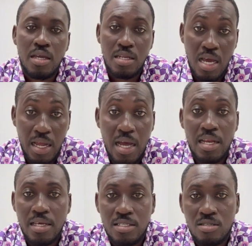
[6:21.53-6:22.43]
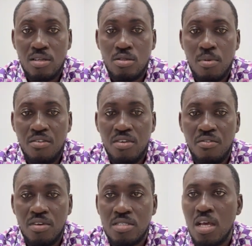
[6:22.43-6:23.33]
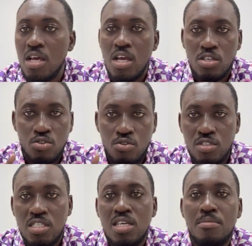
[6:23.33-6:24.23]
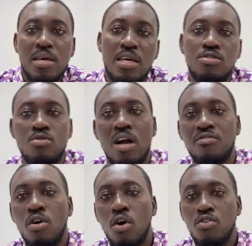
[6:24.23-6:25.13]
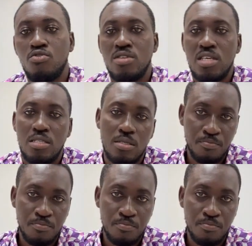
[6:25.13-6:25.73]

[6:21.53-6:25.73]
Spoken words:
In Ghana, it's handled by VFS. So you see them, and then you have all you need.